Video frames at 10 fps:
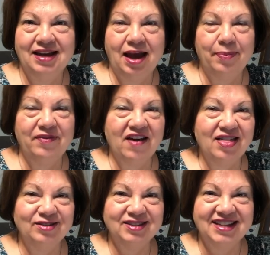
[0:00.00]
Happy
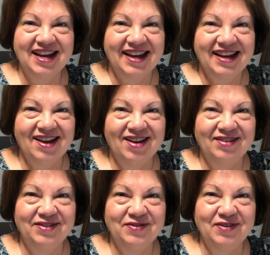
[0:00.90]
Father's Day, all
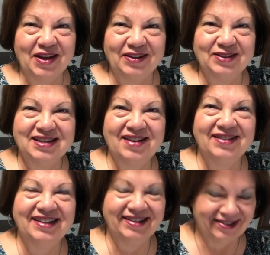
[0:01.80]
of you fathers
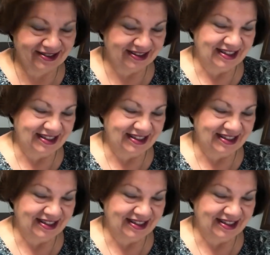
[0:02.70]
out there.